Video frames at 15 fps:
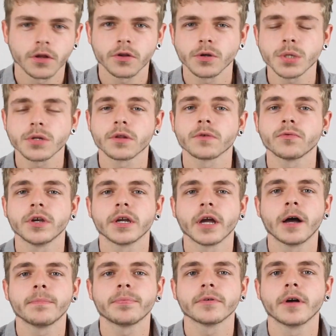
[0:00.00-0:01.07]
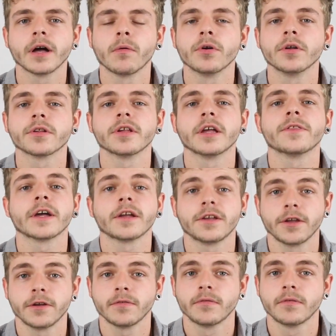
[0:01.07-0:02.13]
So just as a recap, I want to say
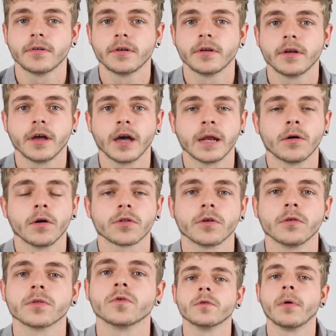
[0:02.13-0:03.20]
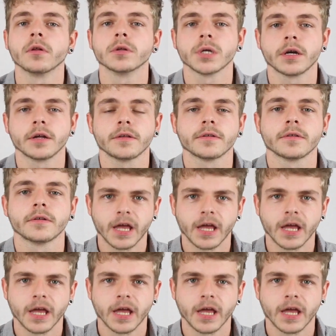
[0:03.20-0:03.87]
thank you, and I also want to apologise,